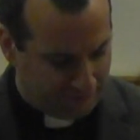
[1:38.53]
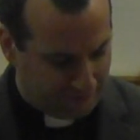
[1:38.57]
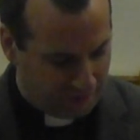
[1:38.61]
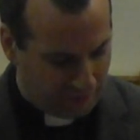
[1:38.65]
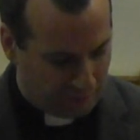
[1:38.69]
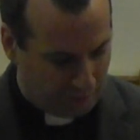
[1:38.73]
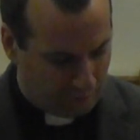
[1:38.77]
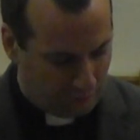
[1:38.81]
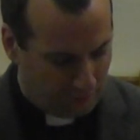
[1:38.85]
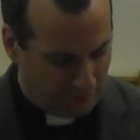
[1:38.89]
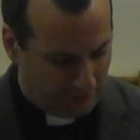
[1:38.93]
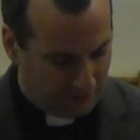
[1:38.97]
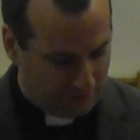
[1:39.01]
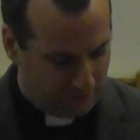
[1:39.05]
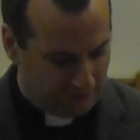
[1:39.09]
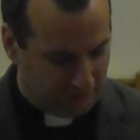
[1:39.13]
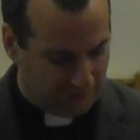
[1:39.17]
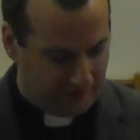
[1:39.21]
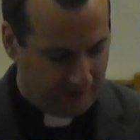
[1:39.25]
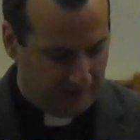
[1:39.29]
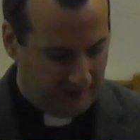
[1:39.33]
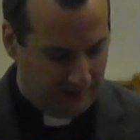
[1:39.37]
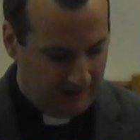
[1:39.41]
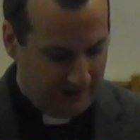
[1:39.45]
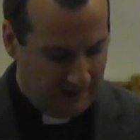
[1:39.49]
for the
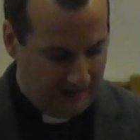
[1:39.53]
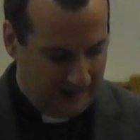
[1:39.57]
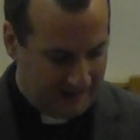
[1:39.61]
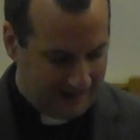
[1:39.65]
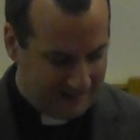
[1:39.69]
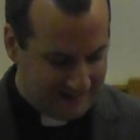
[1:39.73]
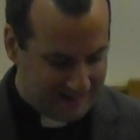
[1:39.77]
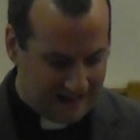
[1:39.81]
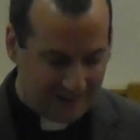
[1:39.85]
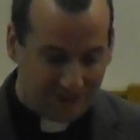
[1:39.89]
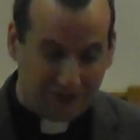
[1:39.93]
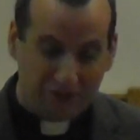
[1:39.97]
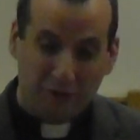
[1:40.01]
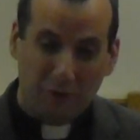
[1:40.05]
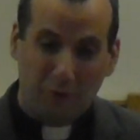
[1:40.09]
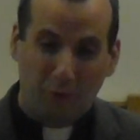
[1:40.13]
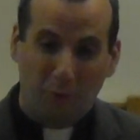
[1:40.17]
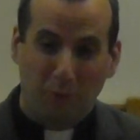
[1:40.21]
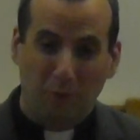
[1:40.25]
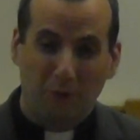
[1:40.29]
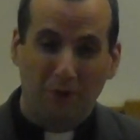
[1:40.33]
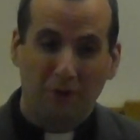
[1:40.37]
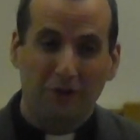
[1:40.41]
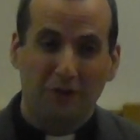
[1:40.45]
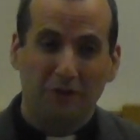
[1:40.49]
world, and yet the
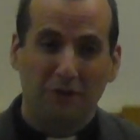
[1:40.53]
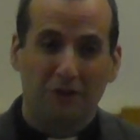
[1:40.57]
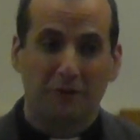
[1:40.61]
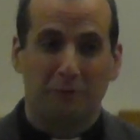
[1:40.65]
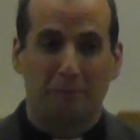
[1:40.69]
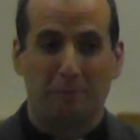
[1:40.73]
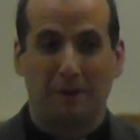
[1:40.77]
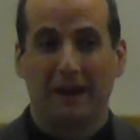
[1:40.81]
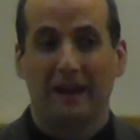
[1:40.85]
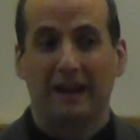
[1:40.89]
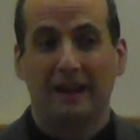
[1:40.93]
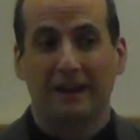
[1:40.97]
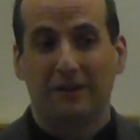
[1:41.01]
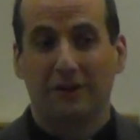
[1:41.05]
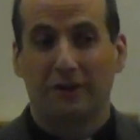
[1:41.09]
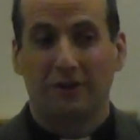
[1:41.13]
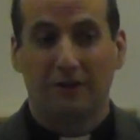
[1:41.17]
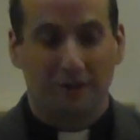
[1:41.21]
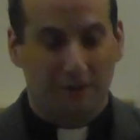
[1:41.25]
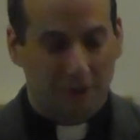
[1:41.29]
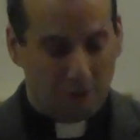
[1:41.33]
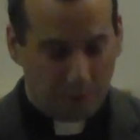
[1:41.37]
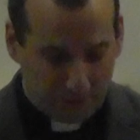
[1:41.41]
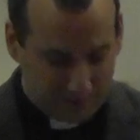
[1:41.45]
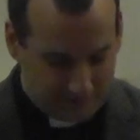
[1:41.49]
world paid
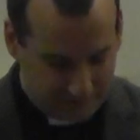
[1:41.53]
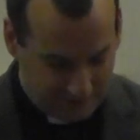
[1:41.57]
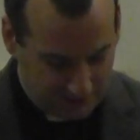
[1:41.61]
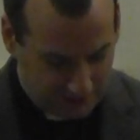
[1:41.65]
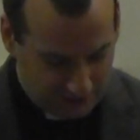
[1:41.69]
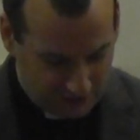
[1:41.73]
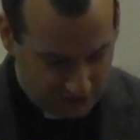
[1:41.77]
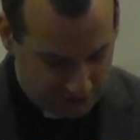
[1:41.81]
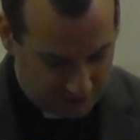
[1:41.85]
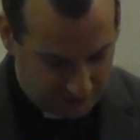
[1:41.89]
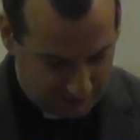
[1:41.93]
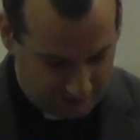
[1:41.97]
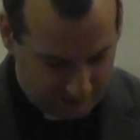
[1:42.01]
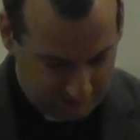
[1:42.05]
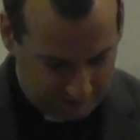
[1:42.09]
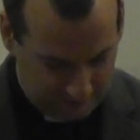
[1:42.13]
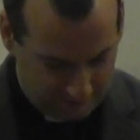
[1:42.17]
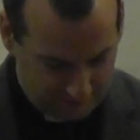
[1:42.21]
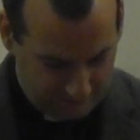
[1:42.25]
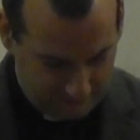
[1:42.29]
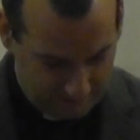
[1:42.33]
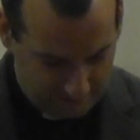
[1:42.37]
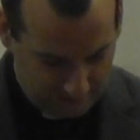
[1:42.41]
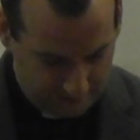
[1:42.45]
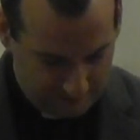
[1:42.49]
her no attention.
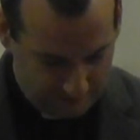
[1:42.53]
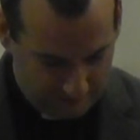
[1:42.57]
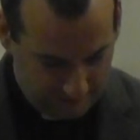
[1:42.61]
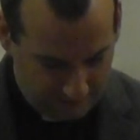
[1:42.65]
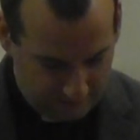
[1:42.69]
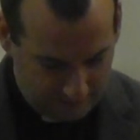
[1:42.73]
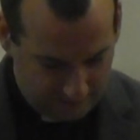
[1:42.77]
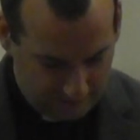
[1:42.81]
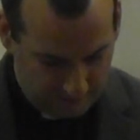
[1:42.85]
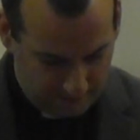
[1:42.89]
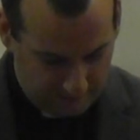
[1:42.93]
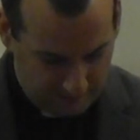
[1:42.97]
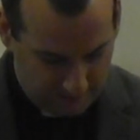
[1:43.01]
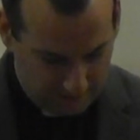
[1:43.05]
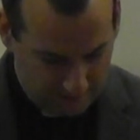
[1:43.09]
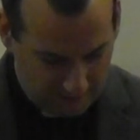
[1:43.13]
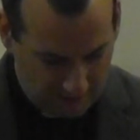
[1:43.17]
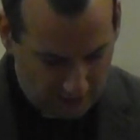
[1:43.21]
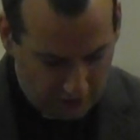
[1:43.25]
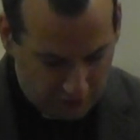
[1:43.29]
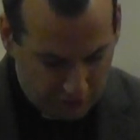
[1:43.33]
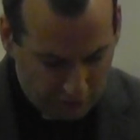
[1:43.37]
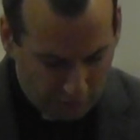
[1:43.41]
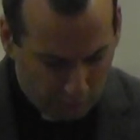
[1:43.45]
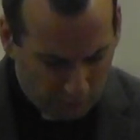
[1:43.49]

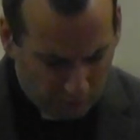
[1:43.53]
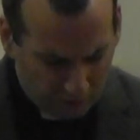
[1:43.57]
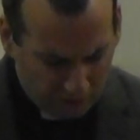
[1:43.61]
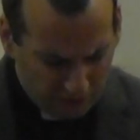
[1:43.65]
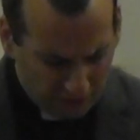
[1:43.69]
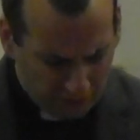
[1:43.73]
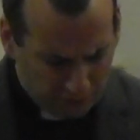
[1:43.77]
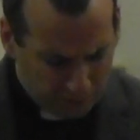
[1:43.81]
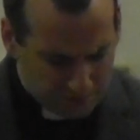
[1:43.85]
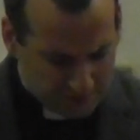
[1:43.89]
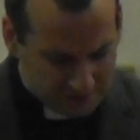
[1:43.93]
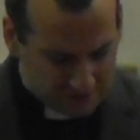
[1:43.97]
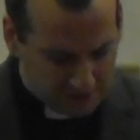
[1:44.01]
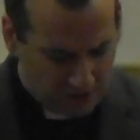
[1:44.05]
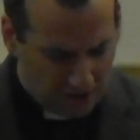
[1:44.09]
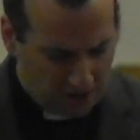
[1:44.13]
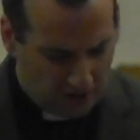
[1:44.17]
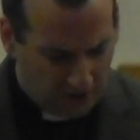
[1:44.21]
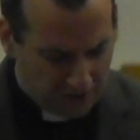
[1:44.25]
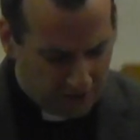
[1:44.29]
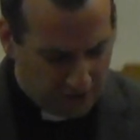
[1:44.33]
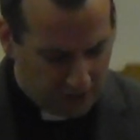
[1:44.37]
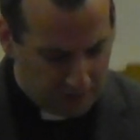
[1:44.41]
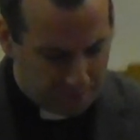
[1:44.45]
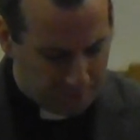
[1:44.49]
The world was
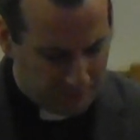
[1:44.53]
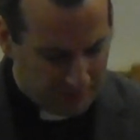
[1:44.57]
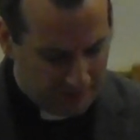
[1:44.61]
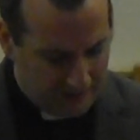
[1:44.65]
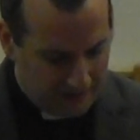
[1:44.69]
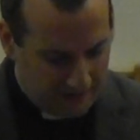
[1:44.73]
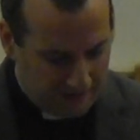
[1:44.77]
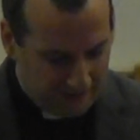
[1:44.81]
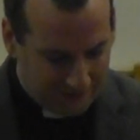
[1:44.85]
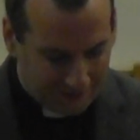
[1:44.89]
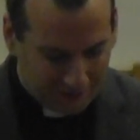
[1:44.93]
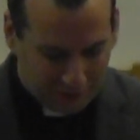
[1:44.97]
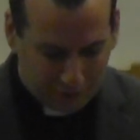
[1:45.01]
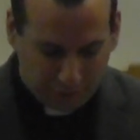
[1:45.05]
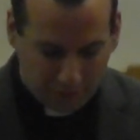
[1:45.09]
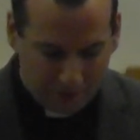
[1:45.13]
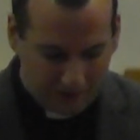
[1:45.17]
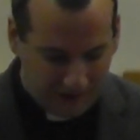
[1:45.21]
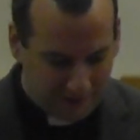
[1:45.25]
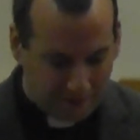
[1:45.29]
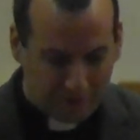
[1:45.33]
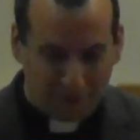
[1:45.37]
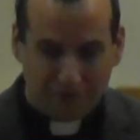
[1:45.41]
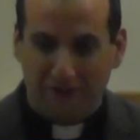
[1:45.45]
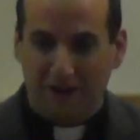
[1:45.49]
caught up in the
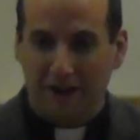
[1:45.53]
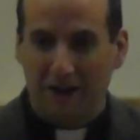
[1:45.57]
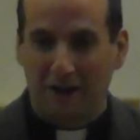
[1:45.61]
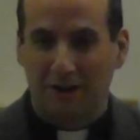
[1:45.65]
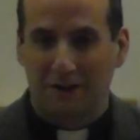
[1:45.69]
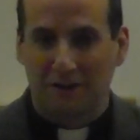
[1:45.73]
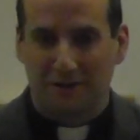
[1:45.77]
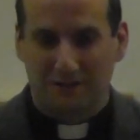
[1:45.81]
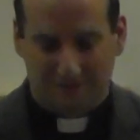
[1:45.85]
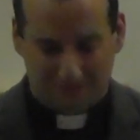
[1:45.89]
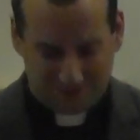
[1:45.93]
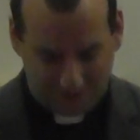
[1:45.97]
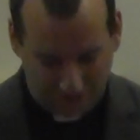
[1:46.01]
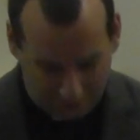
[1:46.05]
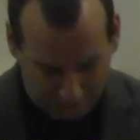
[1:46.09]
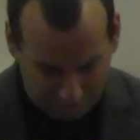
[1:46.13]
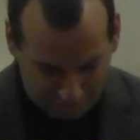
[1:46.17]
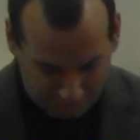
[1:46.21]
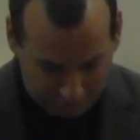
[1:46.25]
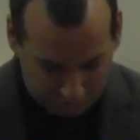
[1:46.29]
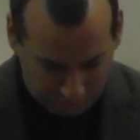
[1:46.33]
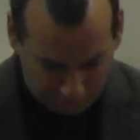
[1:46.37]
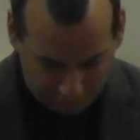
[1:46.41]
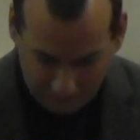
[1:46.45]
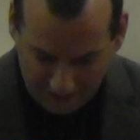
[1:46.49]
great affairs
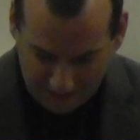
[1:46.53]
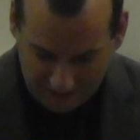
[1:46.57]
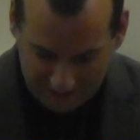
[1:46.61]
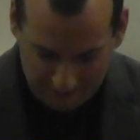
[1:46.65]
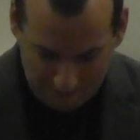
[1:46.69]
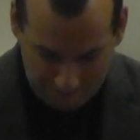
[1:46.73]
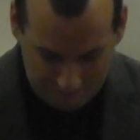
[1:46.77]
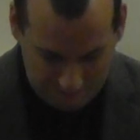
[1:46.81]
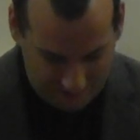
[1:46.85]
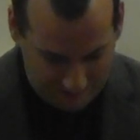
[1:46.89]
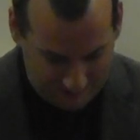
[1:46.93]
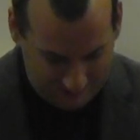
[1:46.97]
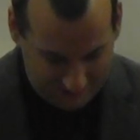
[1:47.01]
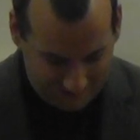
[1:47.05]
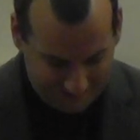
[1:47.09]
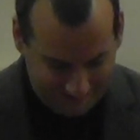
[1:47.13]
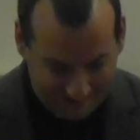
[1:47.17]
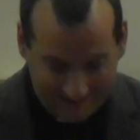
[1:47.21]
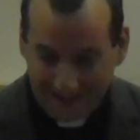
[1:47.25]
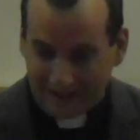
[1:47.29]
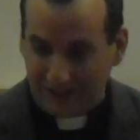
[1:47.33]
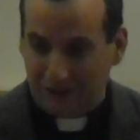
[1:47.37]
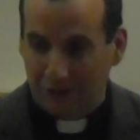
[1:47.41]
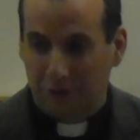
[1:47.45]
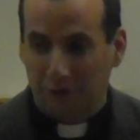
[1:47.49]
of great men
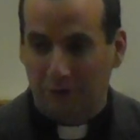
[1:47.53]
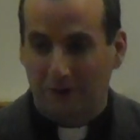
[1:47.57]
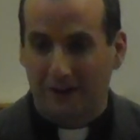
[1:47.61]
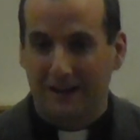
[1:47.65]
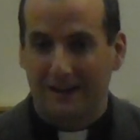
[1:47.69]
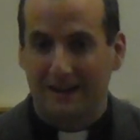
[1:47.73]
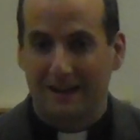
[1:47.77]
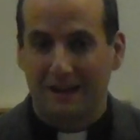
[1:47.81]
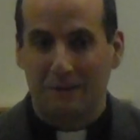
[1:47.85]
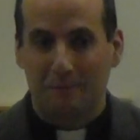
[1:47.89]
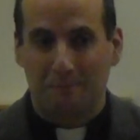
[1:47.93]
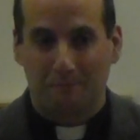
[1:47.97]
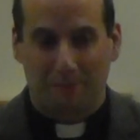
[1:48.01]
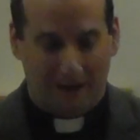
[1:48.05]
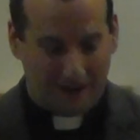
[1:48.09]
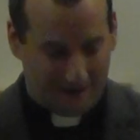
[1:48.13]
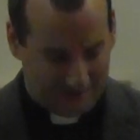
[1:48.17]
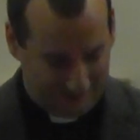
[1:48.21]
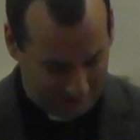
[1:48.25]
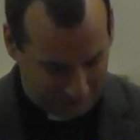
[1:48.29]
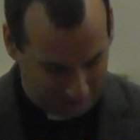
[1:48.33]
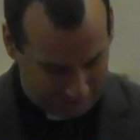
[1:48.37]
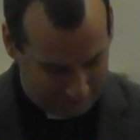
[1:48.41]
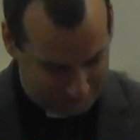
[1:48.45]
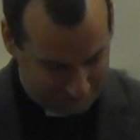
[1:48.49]
in great
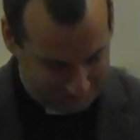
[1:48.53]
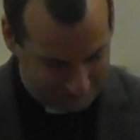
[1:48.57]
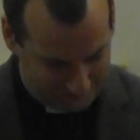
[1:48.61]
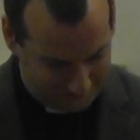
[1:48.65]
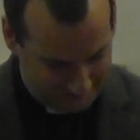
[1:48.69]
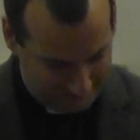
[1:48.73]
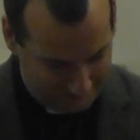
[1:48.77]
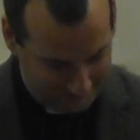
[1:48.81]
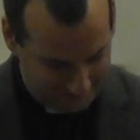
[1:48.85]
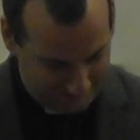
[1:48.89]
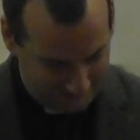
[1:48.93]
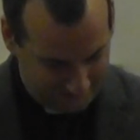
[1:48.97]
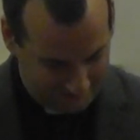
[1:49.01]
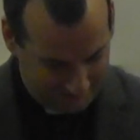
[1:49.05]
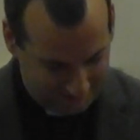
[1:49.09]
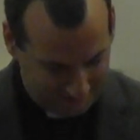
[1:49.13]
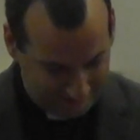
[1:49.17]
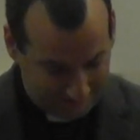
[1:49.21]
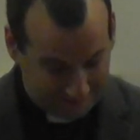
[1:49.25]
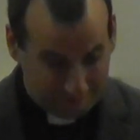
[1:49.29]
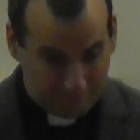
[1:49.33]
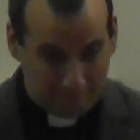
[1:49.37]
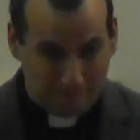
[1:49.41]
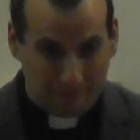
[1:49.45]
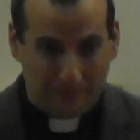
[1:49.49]
empires.
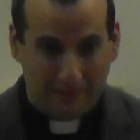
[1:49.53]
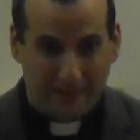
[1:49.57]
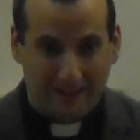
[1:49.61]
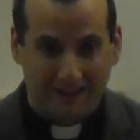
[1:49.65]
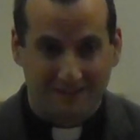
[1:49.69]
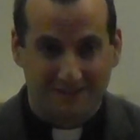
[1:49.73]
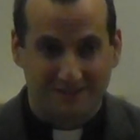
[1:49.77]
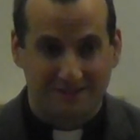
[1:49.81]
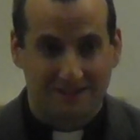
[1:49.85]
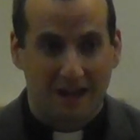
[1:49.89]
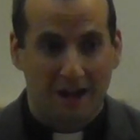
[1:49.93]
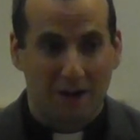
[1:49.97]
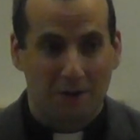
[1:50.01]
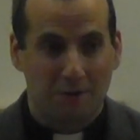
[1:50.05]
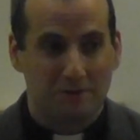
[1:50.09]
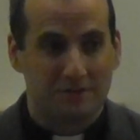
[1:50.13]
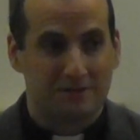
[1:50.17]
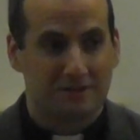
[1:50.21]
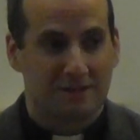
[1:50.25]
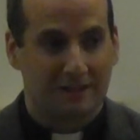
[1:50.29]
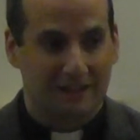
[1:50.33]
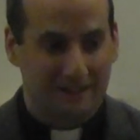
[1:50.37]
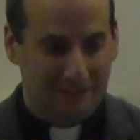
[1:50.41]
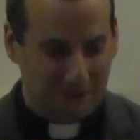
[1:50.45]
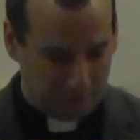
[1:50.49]
It
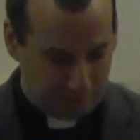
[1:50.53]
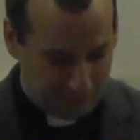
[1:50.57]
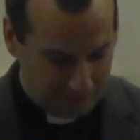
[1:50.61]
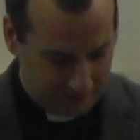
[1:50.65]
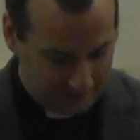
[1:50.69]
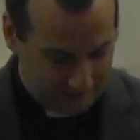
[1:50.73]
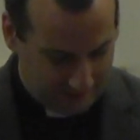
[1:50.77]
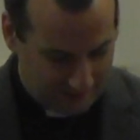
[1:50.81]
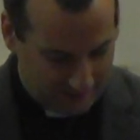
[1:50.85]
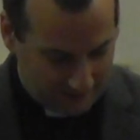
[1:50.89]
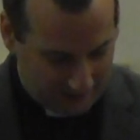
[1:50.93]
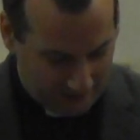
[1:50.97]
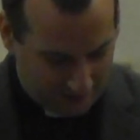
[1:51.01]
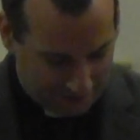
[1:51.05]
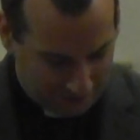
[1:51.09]
sounds a little bit like